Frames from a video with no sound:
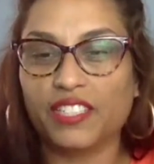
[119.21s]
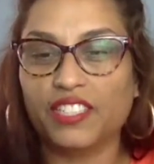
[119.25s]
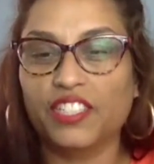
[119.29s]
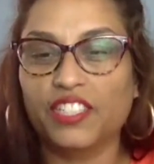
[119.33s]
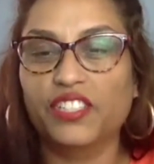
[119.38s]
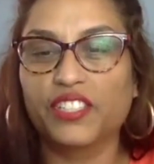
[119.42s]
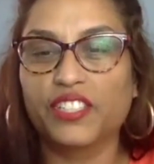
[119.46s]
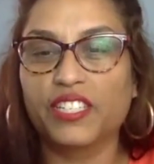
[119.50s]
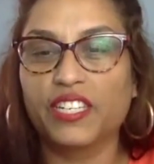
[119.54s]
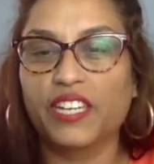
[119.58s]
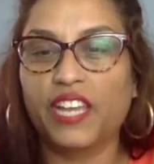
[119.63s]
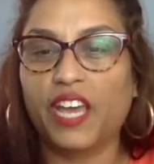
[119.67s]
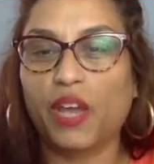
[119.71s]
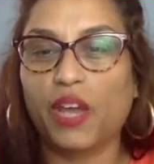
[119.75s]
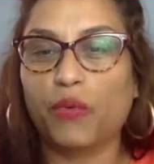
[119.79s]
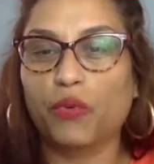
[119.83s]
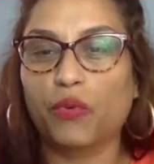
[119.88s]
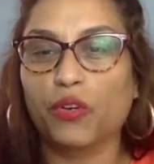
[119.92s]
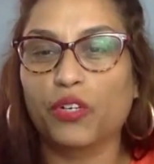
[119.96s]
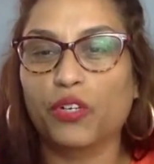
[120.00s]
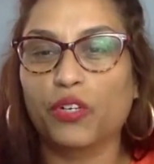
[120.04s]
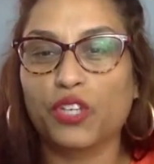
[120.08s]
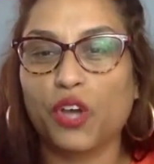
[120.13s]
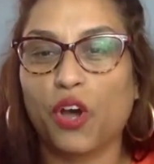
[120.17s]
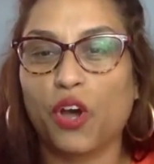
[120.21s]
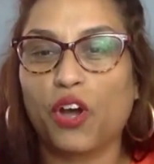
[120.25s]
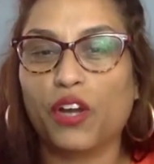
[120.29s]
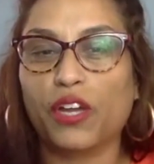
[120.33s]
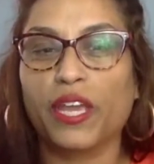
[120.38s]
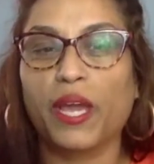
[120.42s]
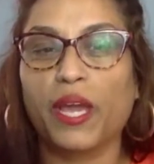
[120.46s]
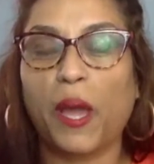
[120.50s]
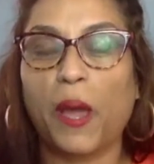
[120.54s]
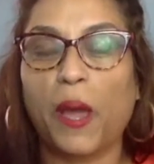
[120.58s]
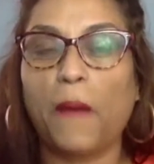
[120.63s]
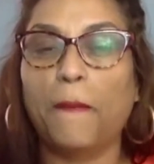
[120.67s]
Nilda and I were
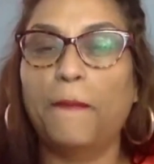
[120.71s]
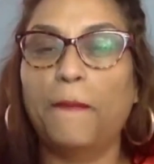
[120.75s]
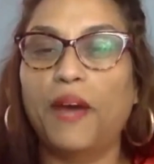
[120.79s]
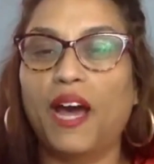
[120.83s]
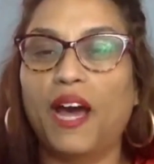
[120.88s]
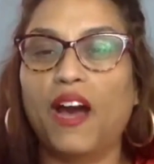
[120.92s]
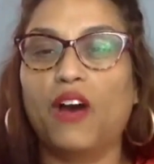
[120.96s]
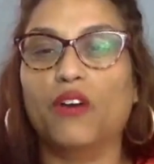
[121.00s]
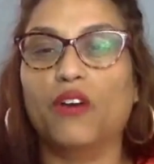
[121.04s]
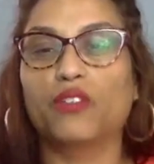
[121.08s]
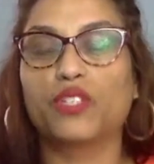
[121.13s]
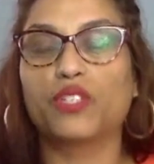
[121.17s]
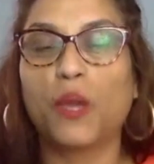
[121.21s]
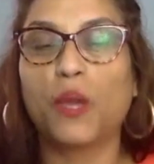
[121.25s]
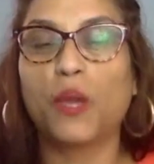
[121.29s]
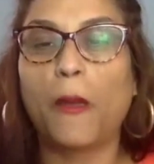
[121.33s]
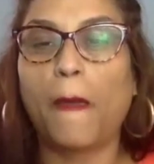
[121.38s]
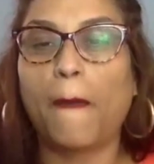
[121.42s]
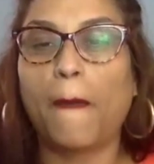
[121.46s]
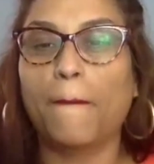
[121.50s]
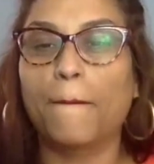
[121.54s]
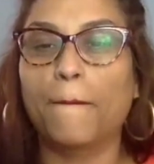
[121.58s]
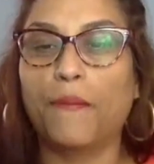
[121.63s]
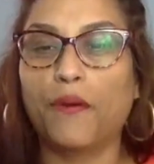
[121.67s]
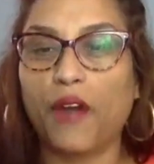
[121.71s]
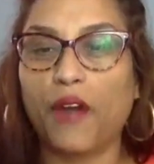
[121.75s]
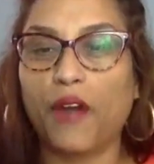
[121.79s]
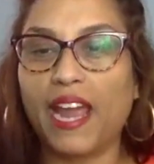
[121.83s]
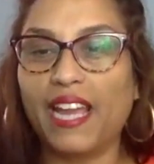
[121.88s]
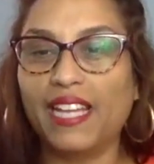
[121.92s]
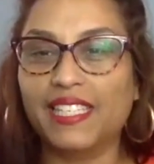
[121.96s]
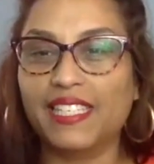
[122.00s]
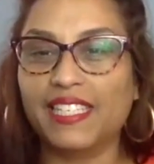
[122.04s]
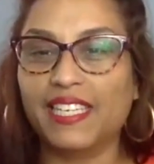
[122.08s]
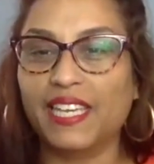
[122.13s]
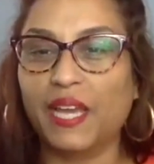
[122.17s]
talking about
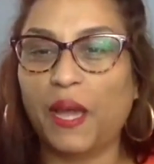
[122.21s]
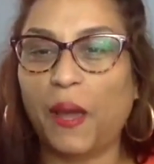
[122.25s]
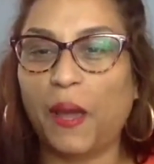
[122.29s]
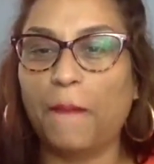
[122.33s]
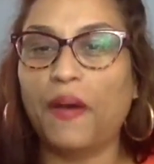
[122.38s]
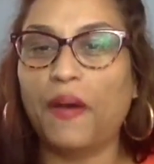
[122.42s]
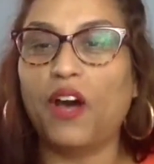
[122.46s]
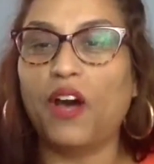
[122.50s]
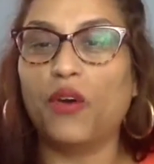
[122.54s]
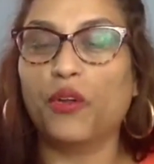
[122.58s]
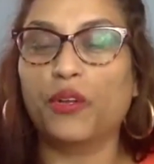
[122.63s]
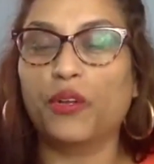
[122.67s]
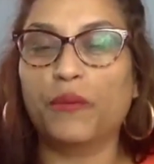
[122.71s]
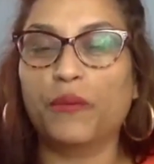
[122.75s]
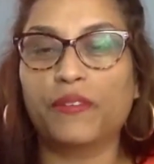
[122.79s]
branding, about